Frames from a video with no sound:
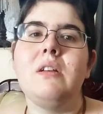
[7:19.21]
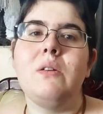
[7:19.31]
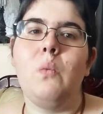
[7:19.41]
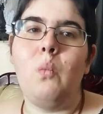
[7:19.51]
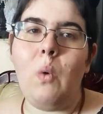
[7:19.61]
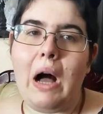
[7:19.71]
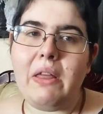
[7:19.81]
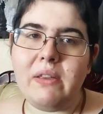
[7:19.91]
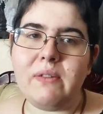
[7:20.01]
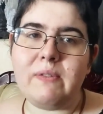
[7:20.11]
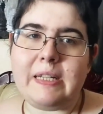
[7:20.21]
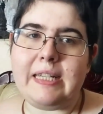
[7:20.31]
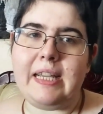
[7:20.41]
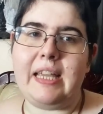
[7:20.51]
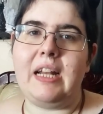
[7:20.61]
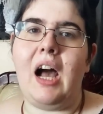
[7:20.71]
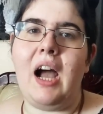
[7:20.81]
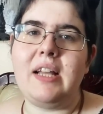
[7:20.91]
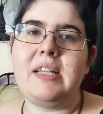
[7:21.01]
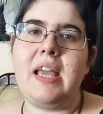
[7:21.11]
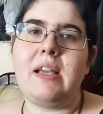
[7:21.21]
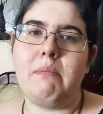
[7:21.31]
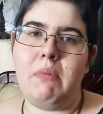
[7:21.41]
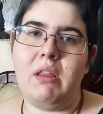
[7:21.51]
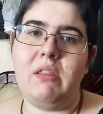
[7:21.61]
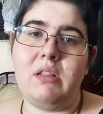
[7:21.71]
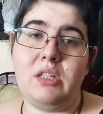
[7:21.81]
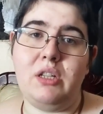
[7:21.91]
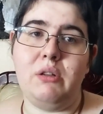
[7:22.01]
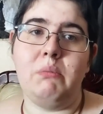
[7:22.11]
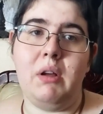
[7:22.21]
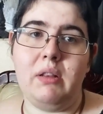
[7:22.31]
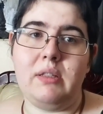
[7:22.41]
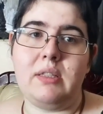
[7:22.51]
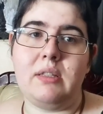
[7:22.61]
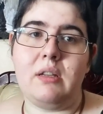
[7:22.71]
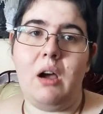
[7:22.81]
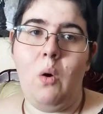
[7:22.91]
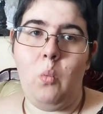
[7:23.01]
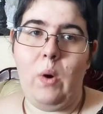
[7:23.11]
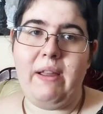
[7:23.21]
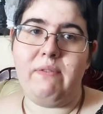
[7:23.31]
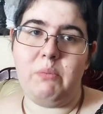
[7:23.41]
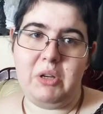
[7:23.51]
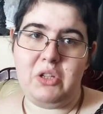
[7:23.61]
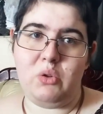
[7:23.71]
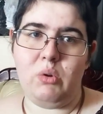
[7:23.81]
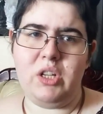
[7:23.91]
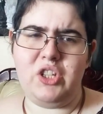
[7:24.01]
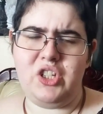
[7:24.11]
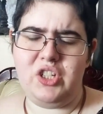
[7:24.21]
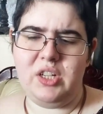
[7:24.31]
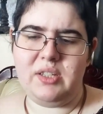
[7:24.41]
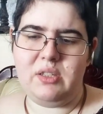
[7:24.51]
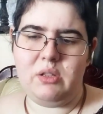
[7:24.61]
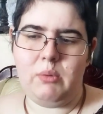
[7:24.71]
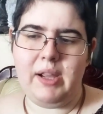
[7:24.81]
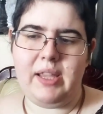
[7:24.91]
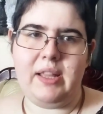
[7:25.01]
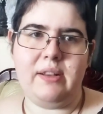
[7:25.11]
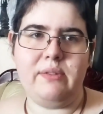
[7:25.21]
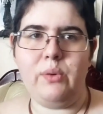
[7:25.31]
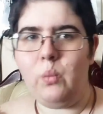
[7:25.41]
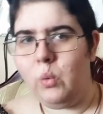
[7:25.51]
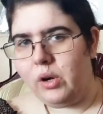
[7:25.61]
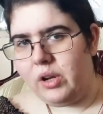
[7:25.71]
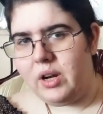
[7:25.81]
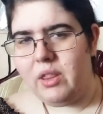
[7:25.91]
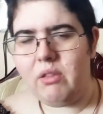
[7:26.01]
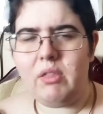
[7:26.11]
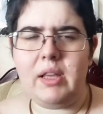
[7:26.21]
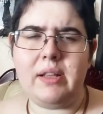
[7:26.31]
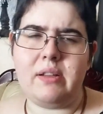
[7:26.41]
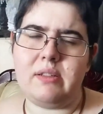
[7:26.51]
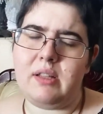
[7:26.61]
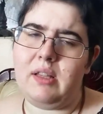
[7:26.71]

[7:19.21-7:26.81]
While they're reading it, I take a month to 2 months away from my story just so I can work on other things,